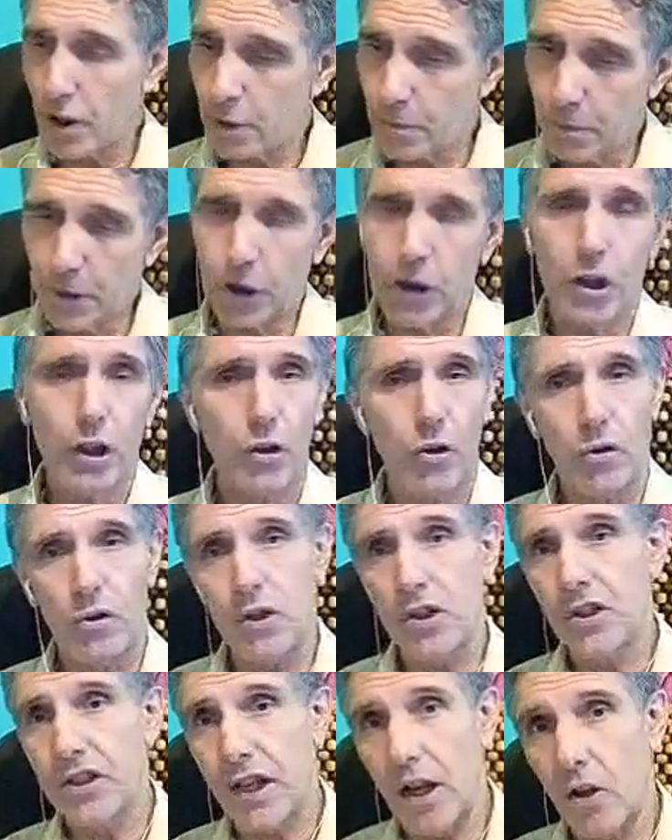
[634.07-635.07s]
especially
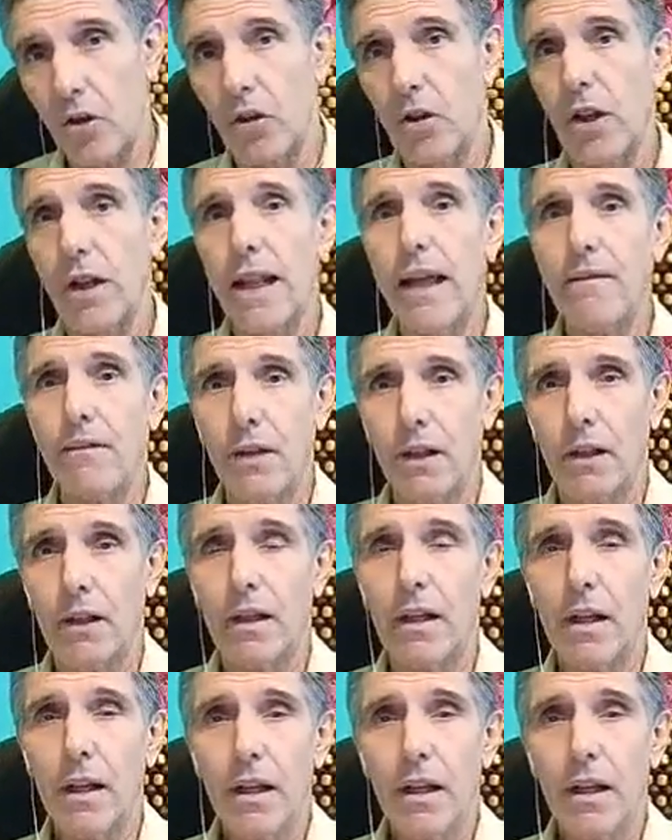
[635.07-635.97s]
on a cellular level,